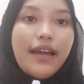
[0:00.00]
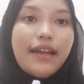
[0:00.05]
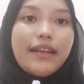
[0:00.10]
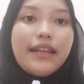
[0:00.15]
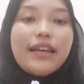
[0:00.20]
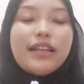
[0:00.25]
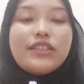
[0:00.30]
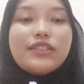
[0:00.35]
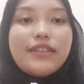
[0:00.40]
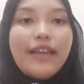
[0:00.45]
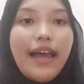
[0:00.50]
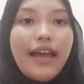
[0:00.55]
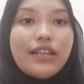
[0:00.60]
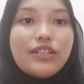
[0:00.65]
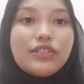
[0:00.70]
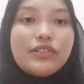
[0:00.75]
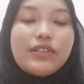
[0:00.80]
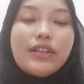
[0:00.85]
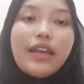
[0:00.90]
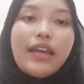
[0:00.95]
that
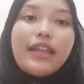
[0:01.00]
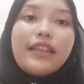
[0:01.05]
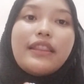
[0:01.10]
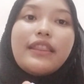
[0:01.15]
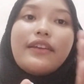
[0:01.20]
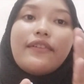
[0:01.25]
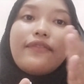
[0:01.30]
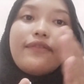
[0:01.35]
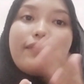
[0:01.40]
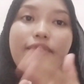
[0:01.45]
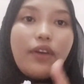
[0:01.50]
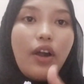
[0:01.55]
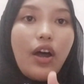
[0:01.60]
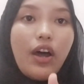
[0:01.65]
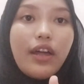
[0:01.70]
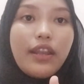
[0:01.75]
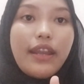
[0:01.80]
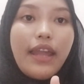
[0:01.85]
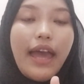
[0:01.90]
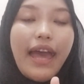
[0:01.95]
attached in the
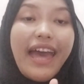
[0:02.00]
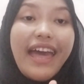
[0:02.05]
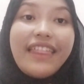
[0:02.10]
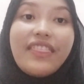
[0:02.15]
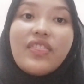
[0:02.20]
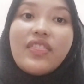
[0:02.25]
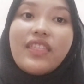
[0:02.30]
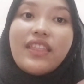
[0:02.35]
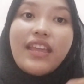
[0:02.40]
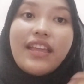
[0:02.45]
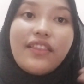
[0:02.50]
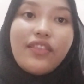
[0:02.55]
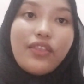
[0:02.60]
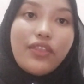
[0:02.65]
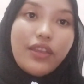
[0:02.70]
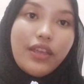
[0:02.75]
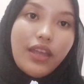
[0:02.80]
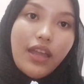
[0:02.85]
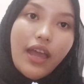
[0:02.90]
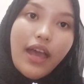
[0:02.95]
front and
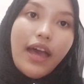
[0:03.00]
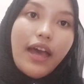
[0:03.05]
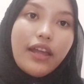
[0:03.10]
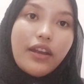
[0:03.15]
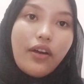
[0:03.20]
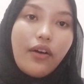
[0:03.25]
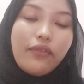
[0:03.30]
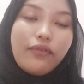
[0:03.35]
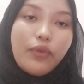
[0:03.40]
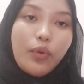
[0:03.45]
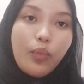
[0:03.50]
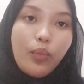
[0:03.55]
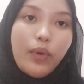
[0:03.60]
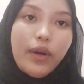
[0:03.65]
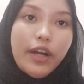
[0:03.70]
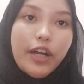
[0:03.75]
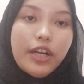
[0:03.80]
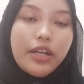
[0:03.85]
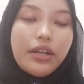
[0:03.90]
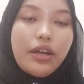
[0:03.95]
in the end of a
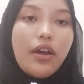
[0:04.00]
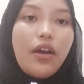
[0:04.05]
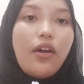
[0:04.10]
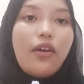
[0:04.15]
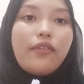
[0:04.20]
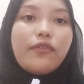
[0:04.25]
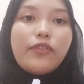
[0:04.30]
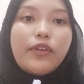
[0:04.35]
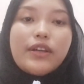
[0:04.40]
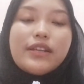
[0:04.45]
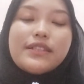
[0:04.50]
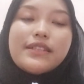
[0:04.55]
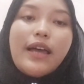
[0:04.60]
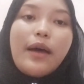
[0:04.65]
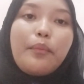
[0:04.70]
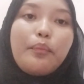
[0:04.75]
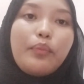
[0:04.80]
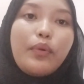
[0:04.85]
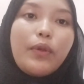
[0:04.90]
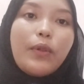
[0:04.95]
word. For
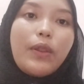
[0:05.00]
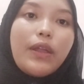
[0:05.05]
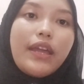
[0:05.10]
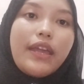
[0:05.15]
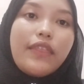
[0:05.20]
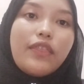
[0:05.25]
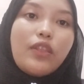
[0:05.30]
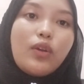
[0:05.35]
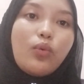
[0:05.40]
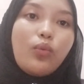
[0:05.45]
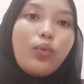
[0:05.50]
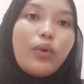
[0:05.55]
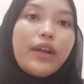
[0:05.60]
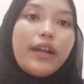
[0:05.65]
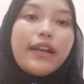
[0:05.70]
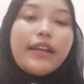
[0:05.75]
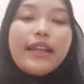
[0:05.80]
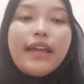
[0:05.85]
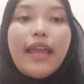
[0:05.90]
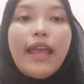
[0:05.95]
example, in the
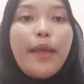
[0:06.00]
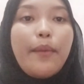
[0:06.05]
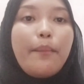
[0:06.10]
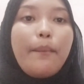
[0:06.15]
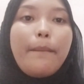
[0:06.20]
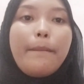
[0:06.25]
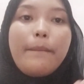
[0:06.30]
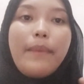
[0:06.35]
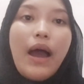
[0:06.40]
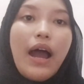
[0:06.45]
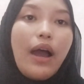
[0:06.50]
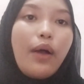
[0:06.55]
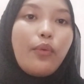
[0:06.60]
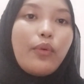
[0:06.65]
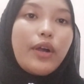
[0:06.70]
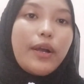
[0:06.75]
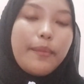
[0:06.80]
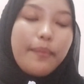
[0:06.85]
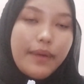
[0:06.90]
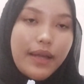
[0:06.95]
word
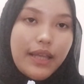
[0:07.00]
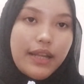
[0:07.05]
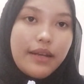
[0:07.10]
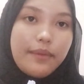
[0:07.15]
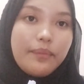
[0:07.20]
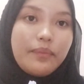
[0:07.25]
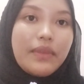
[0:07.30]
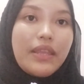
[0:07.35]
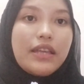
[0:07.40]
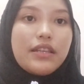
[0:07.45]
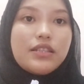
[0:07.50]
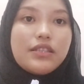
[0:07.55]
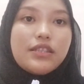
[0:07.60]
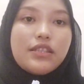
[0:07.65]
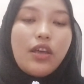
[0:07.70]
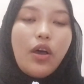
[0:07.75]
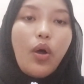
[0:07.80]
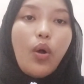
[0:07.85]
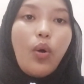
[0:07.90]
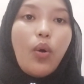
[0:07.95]
empowerment.
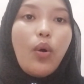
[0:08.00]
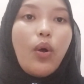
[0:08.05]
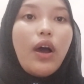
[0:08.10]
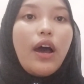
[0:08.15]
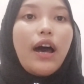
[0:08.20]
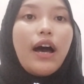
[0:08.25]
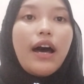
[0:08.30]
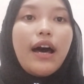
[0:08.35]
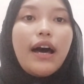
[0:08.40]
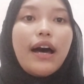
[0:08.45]
So